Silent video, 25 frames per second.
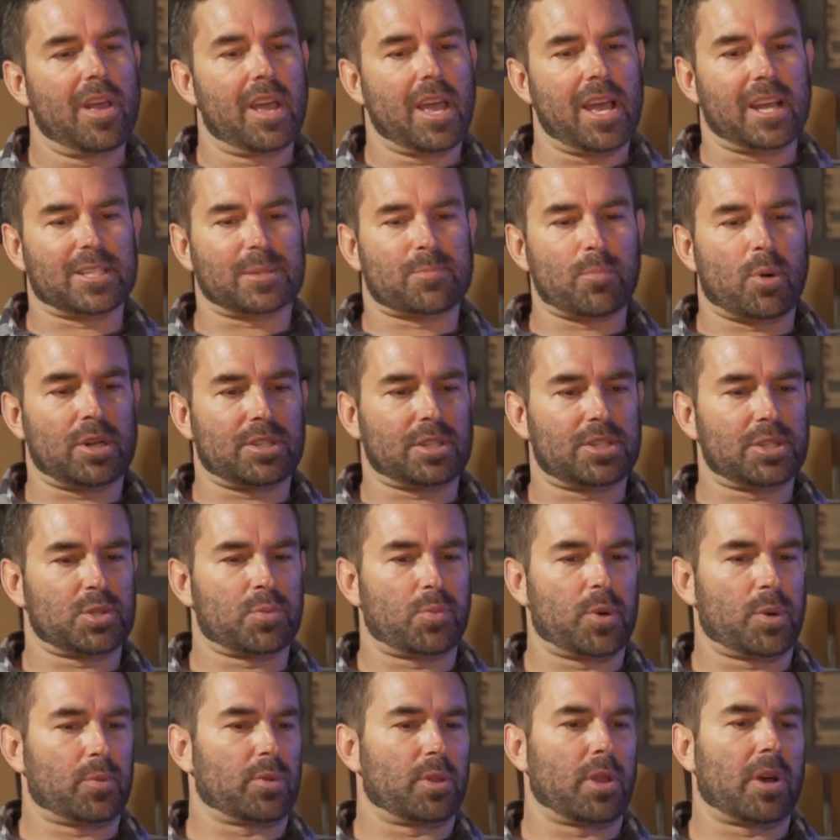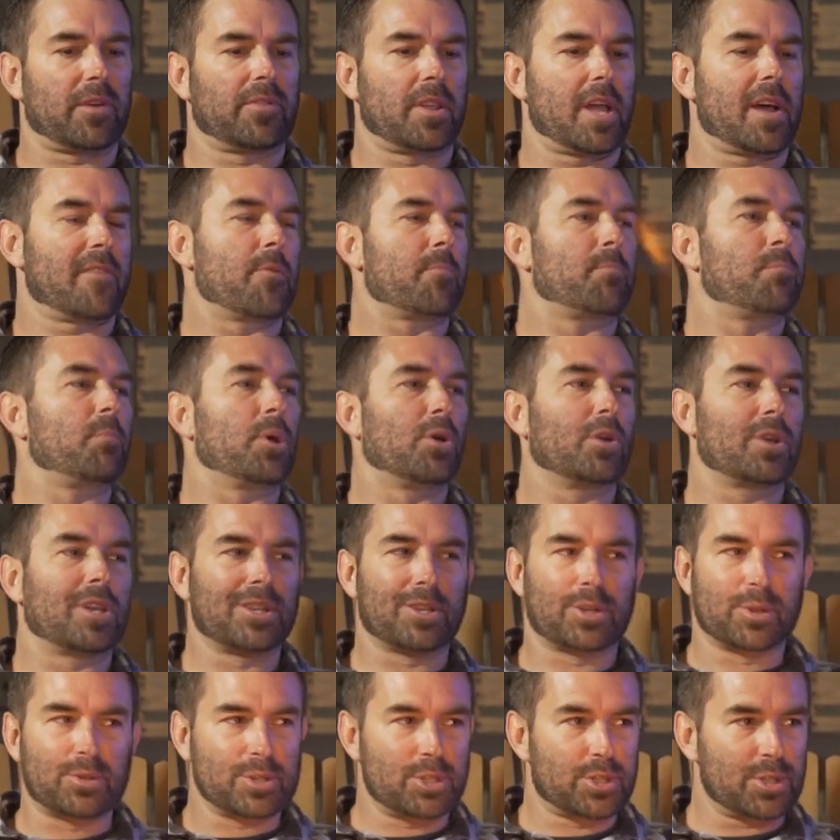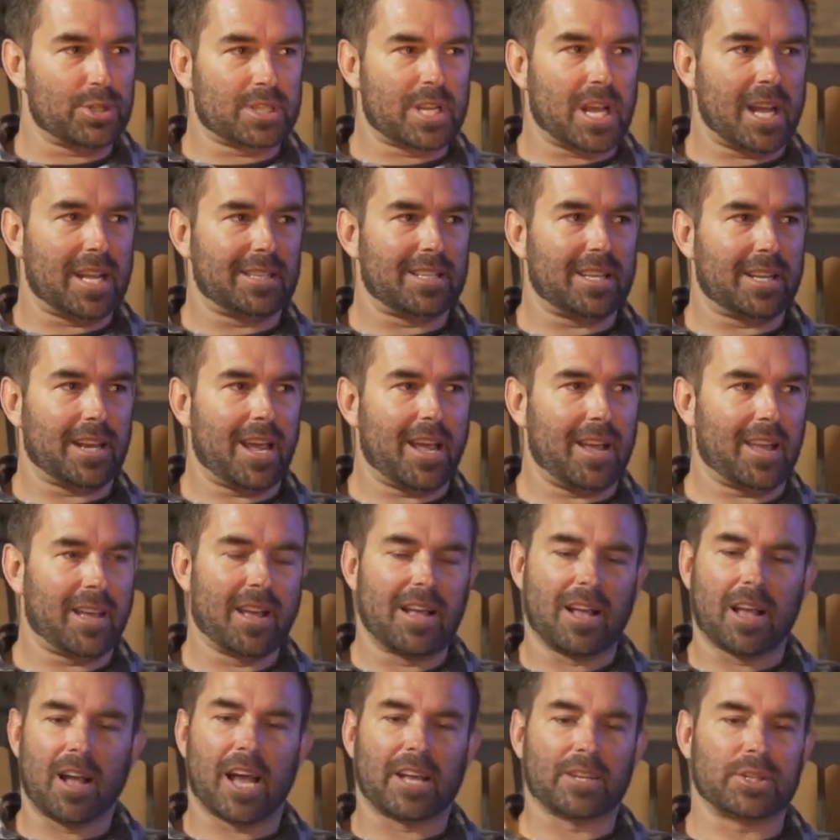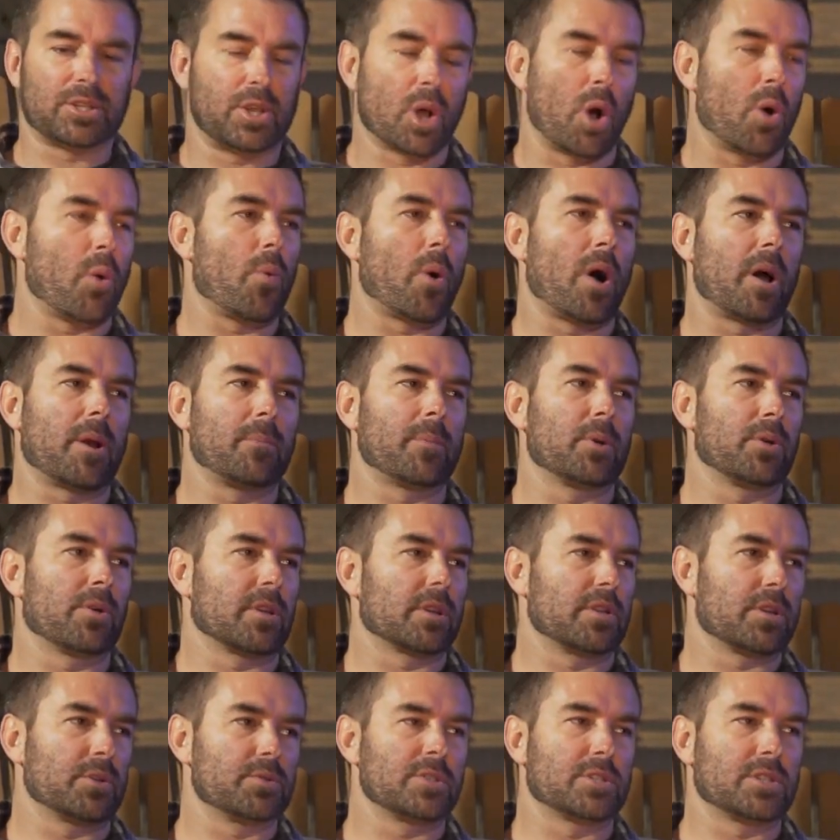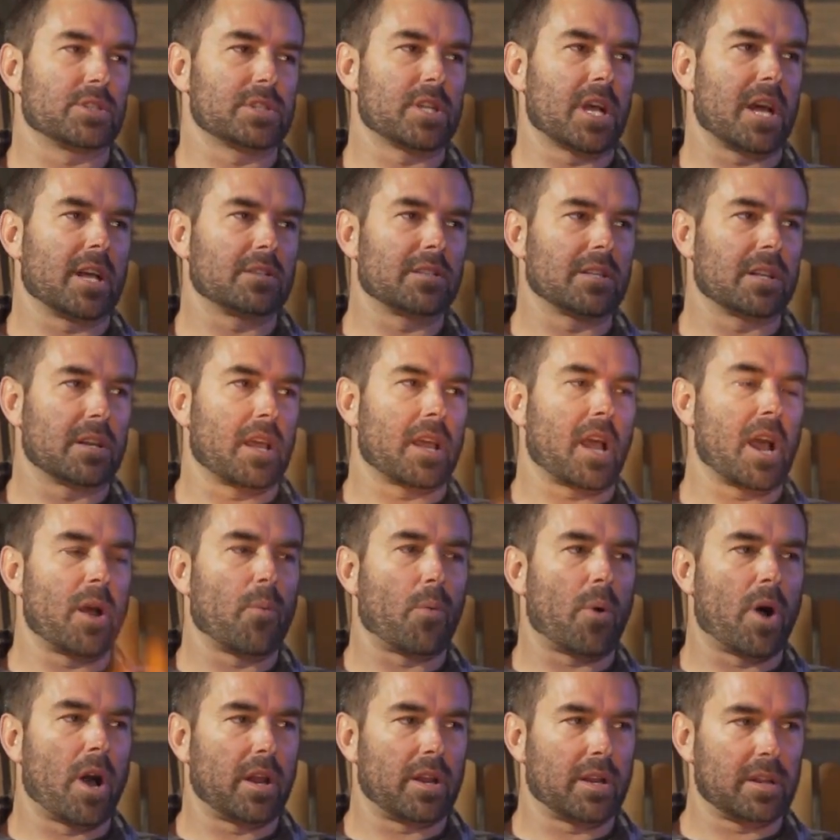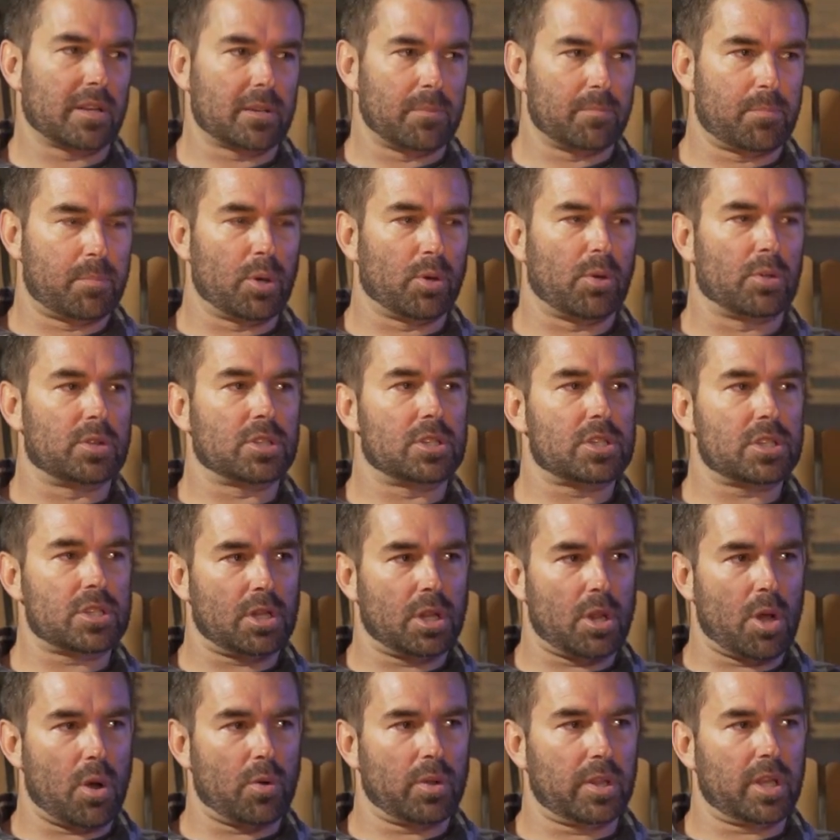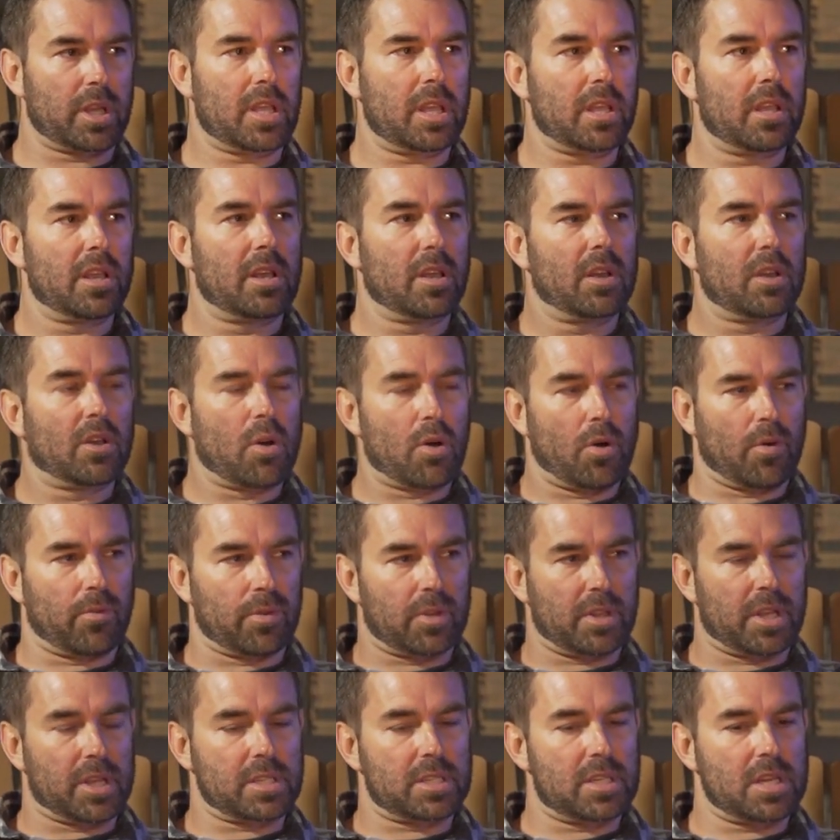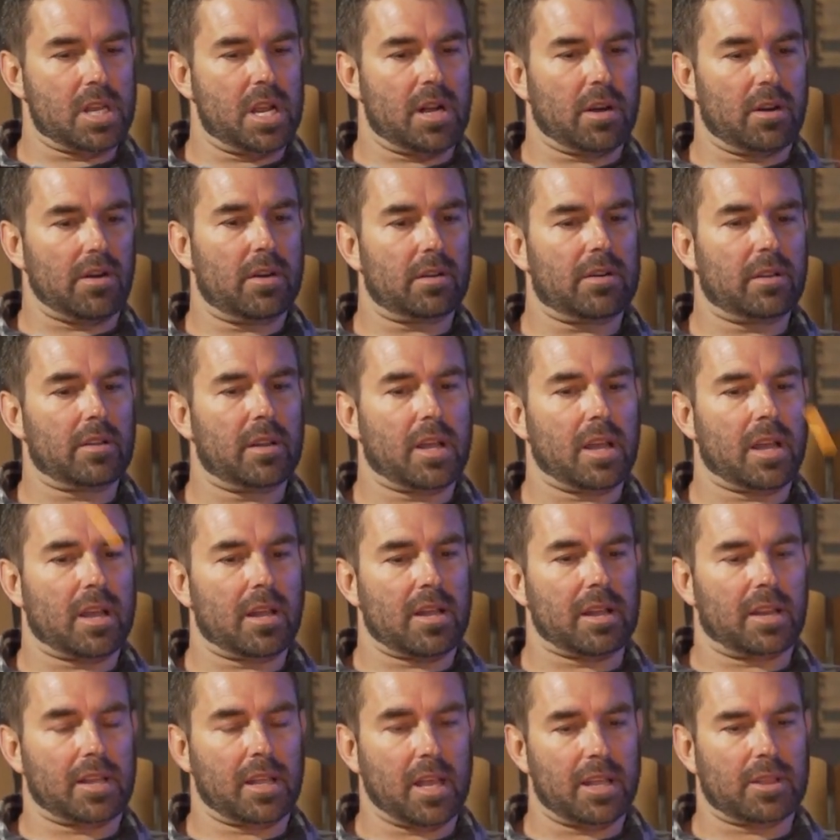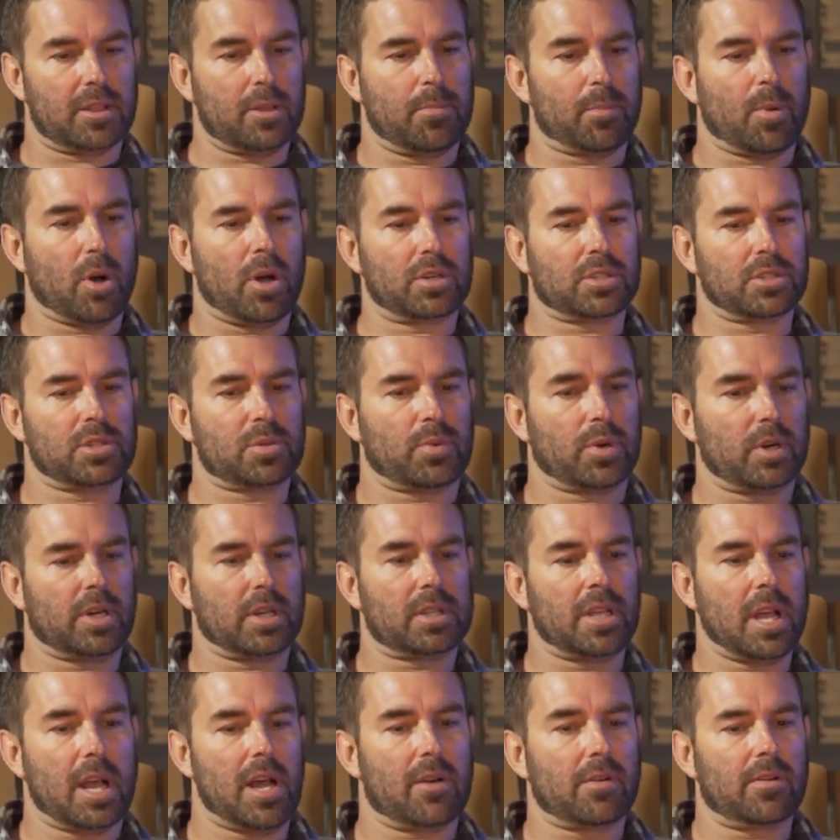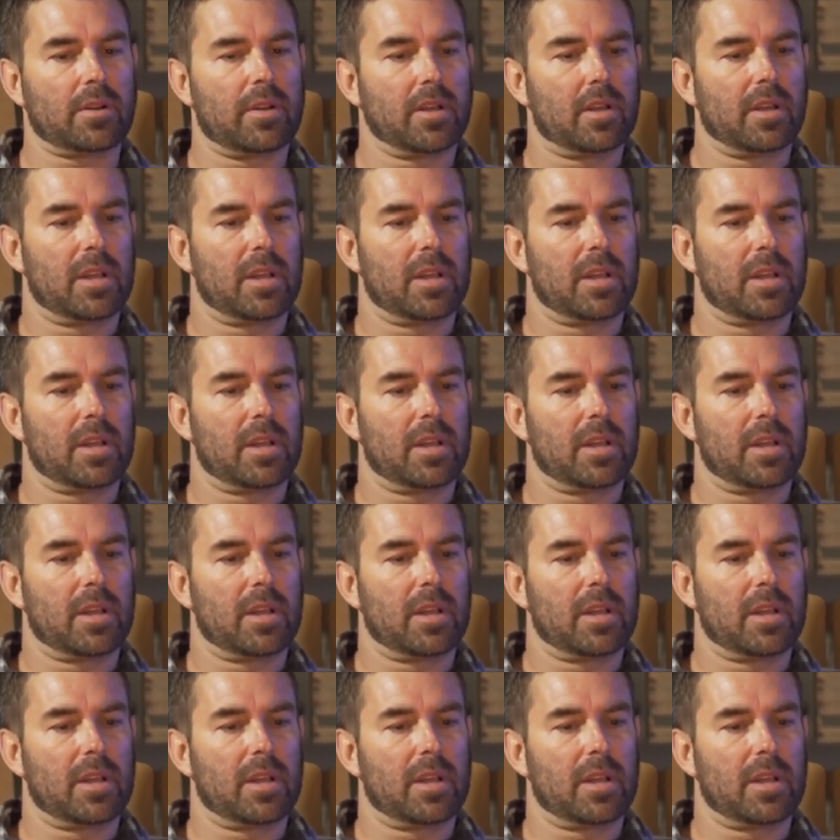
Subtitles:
as much as we would love to have 1 million users on today, I don't want 1 million users on today. Yeah. I want to build slowly over this year and get the bugs worked out.